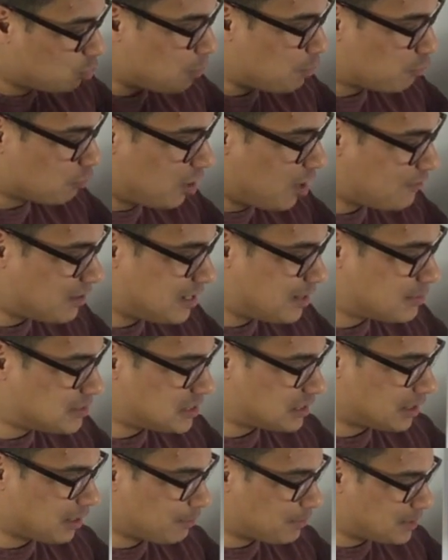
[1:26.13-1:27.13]
well, private
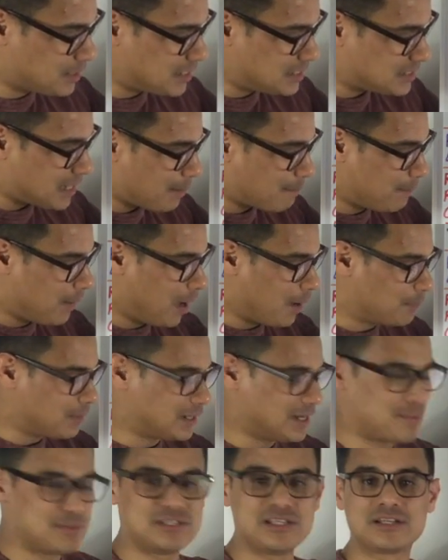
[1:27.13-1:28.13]
limited companies and
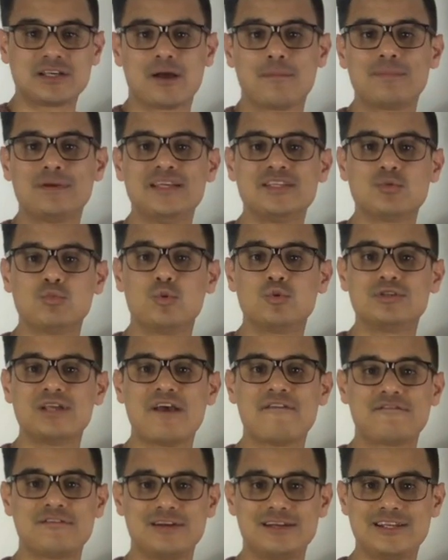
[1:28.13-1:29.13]
public limited companies will
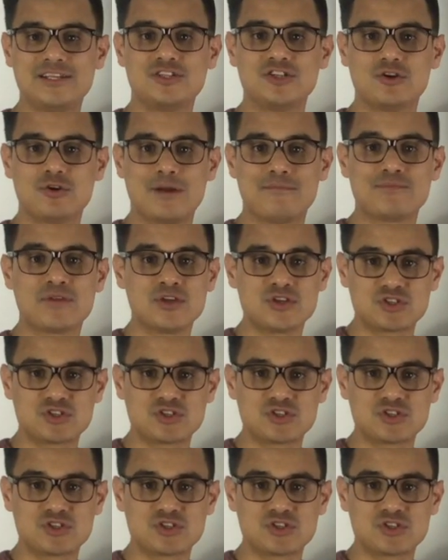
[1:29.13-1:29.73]
definitely do it.